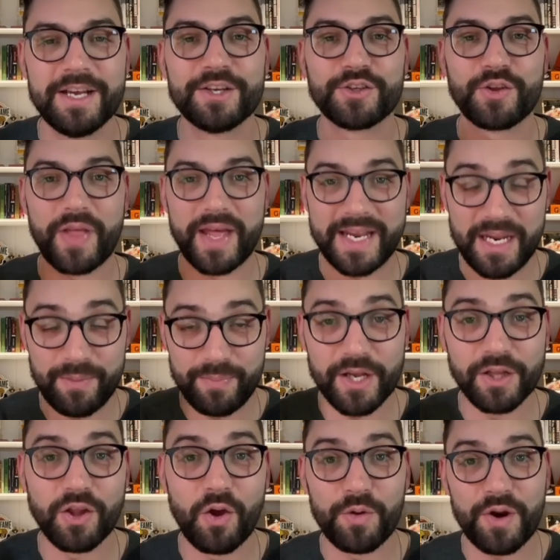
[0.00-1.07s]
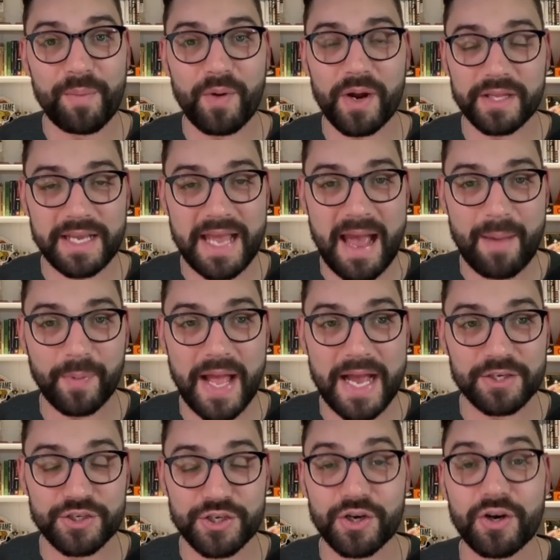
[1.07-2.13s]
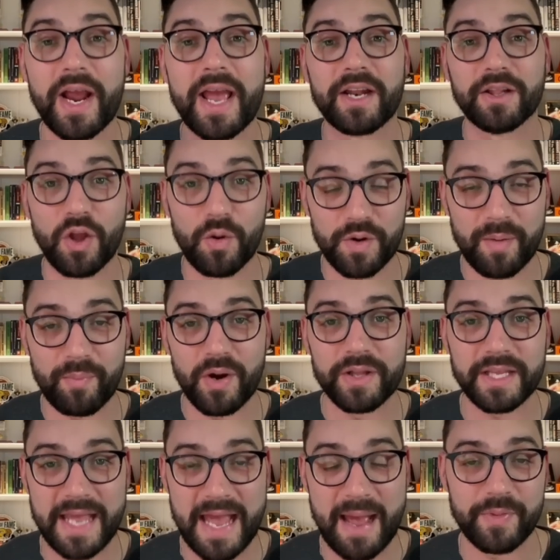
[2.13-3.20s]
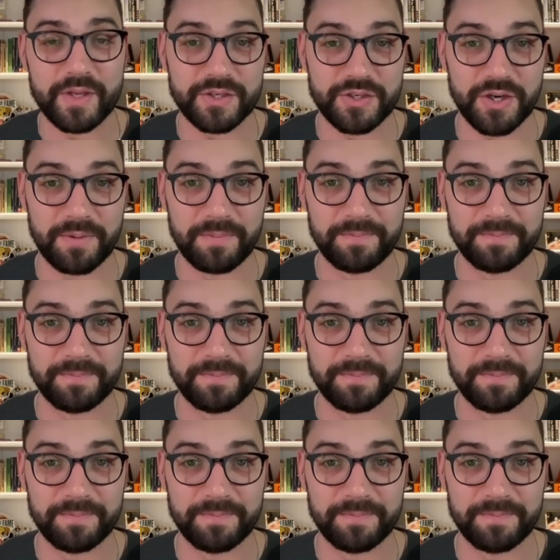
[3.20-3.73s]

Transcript: so that he'd be a low number on the cap last year and a low number on the cap this year.